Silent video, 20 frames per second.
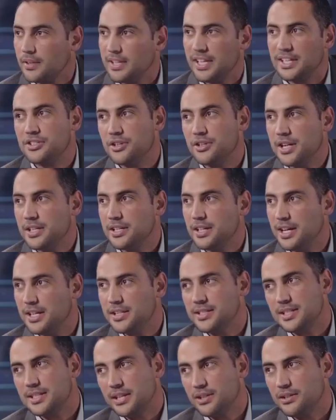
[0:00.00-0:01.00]
That's great,
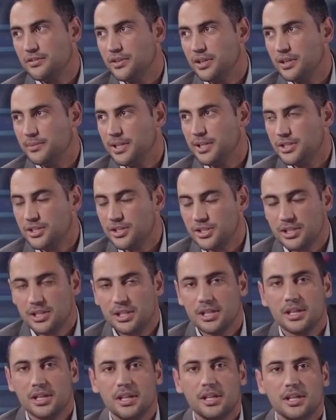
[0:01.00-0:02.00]
guys. Thank you very much.
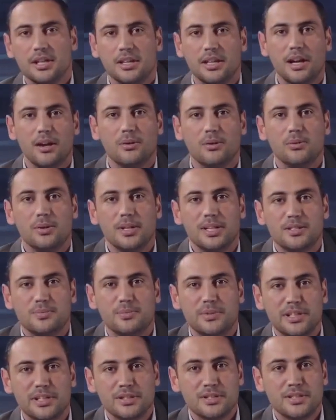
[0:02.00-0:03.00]
Now let's
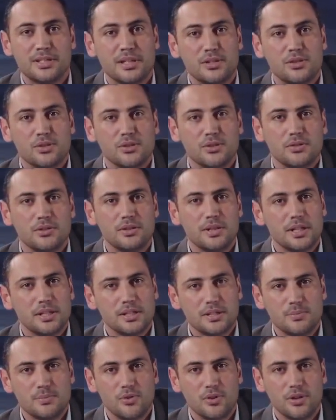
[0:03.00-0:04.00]
bring in Sergio to tell
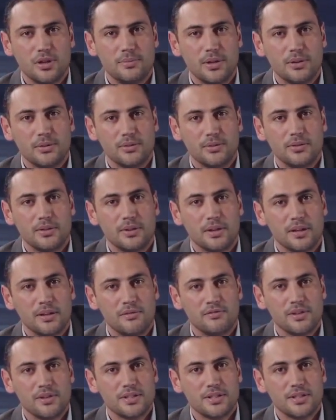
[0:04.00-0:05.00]
us more about
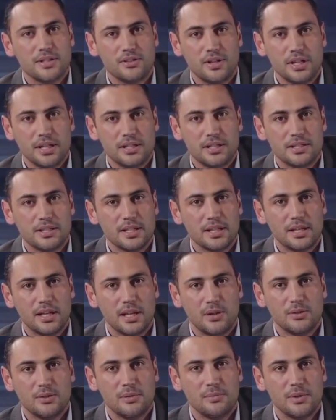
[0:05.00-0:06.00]
investor trends and
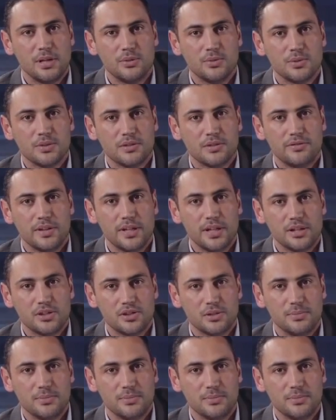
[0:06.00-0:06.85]
how they make use of financial